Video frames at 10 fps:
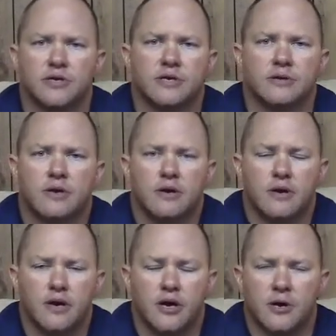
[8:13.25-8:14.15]
And
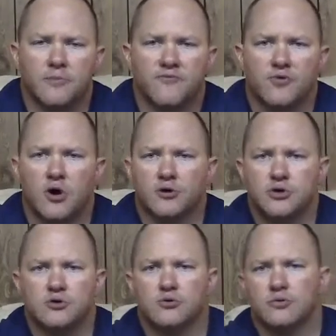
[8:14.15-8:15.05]
um, for all
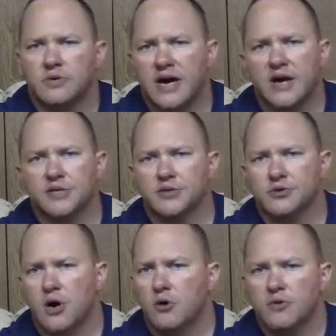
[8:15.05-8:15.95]
you guys that
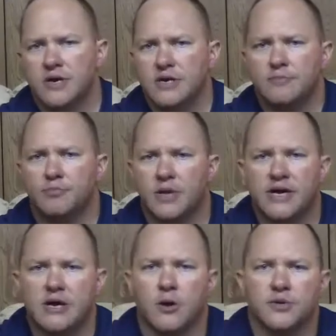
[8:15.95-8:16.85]
are already
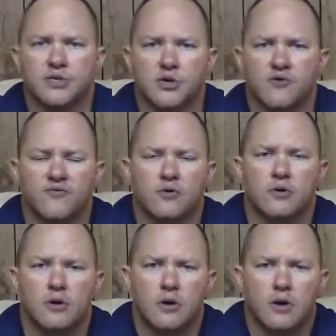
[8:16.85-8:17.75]
playing on the server,